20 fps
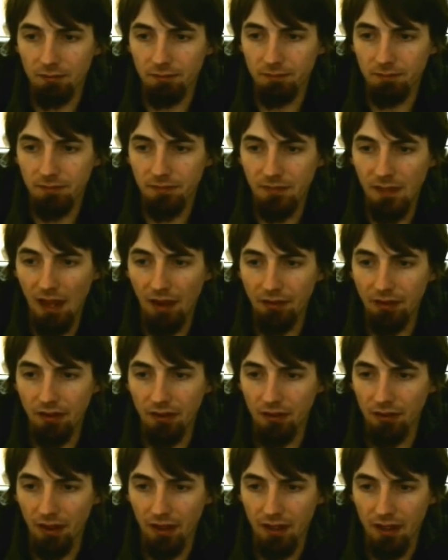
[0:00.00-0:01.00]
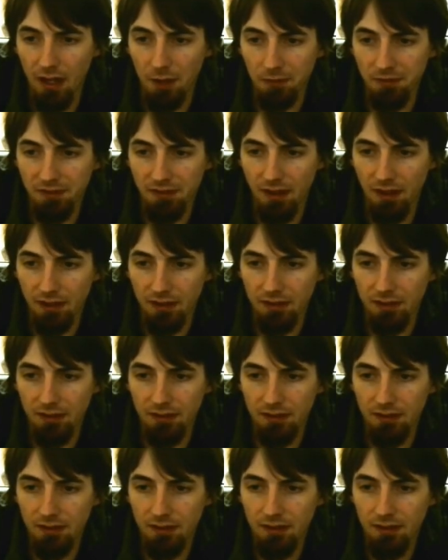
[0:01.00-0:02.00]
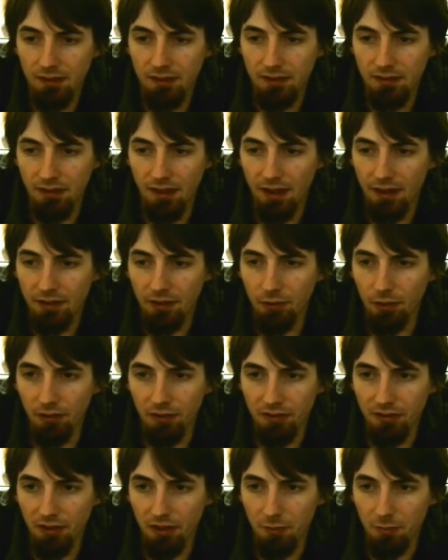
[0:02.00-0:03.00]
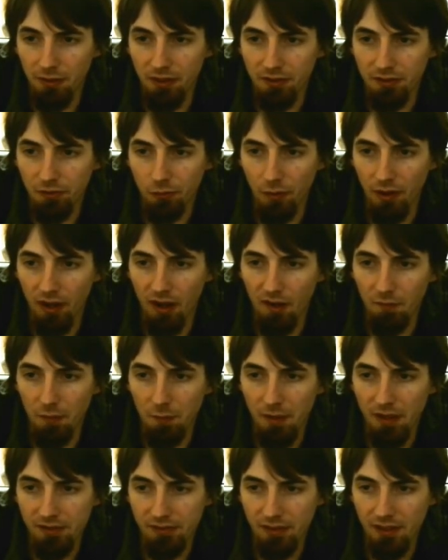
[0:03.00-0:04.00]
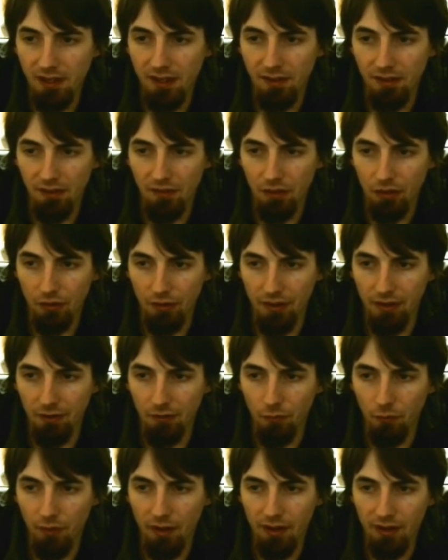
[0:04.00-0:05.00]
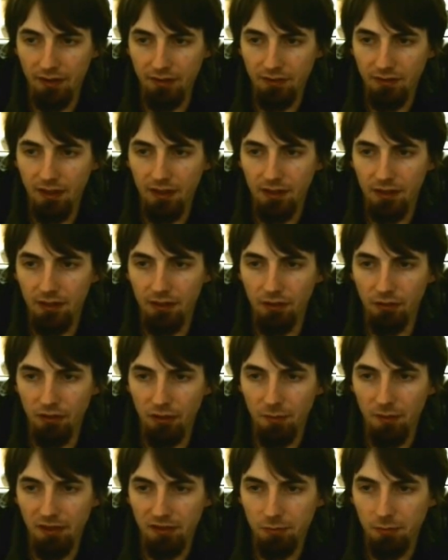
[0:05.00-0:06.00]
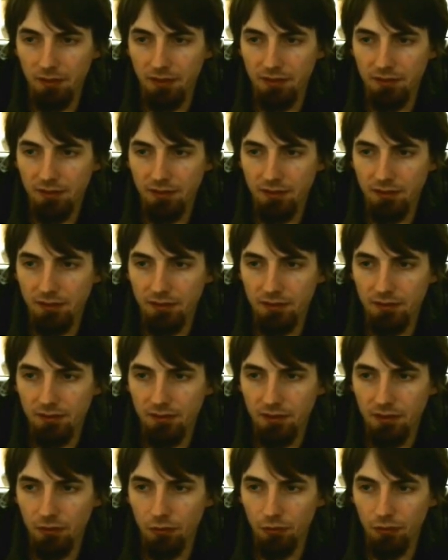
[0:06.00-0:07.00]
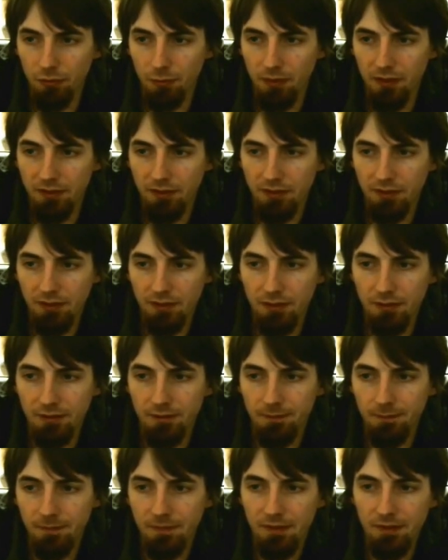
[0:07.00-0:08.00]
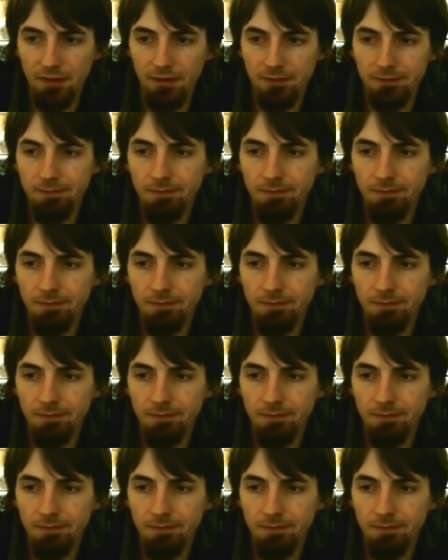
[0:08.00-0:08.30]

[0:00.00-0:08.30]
down here like Kawasaki, Yako, all these other places way off. But basically anything in the green ring is like, you know, the best places, the coolest places to go. So,